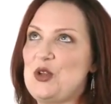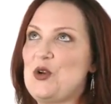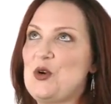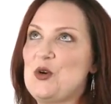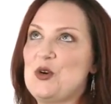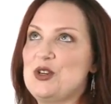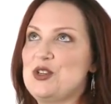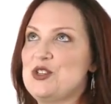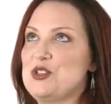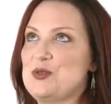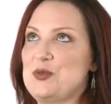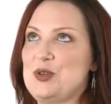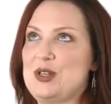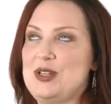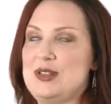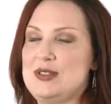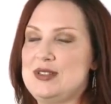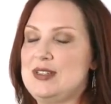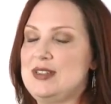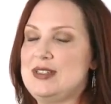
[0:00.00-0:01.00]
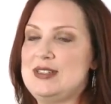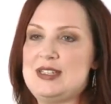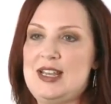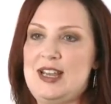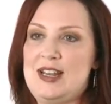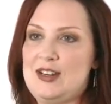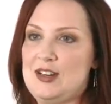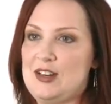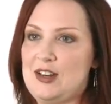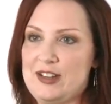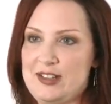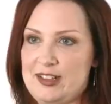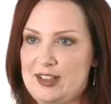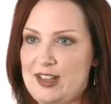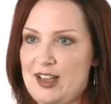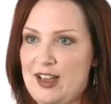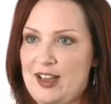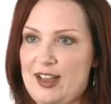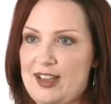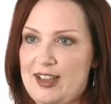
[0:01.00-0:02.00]
gorgeous ones that dated all the
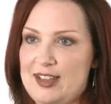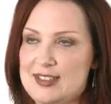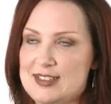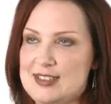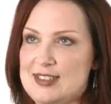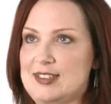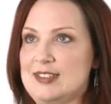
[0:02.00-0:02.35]
guys,